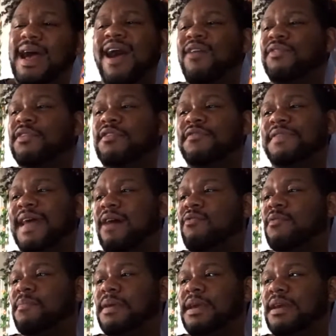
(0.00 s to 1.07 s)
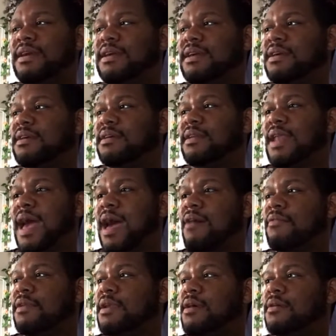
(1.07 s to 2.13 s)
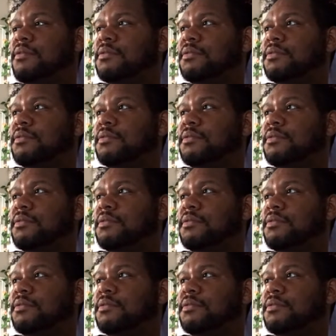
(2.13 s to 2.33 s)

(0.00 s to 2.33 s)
I don't know if that would be good. I don't know.